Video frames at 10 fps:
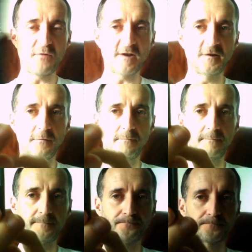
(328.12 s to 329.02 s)
press done.
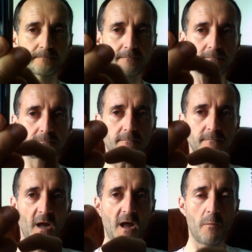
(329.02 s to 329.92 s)

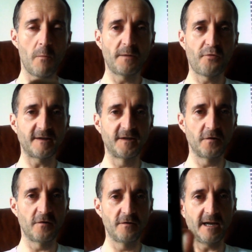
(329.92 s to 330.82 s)
When I press
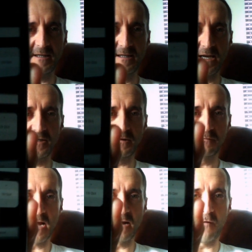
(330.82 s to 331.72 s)
done, it says
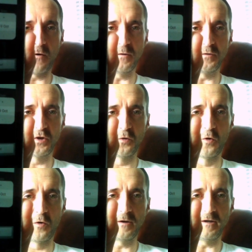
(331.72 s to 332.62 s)
kind of, are you
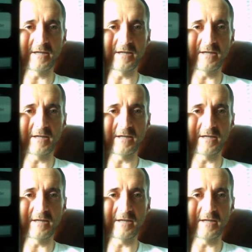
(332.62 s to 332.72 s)
sure? And you